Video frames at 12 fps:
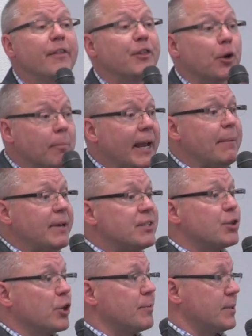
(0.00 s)
There may be
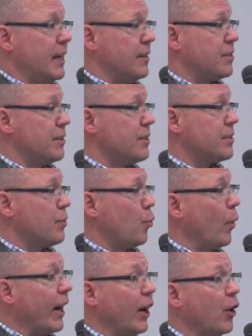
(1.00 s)
circumstances
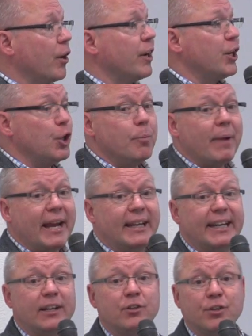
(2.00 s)
where you may
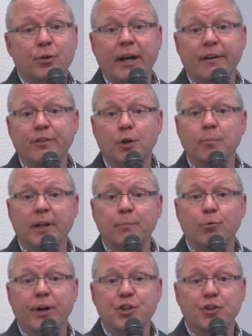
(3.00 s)
need to have your
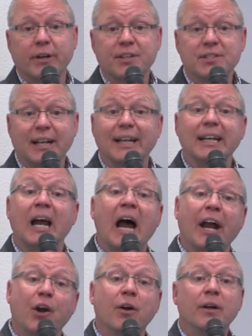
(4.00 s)
blood pressure at a slightly
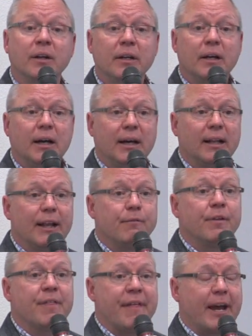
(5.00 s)
higher
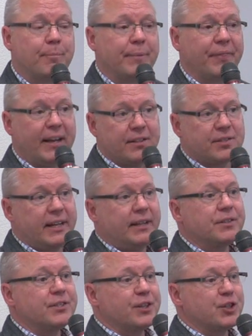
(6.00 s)
level than that, but that's a
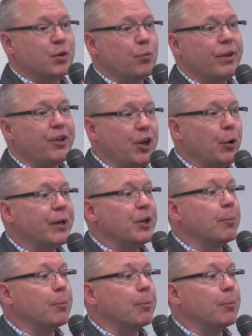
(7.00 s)
decision with you and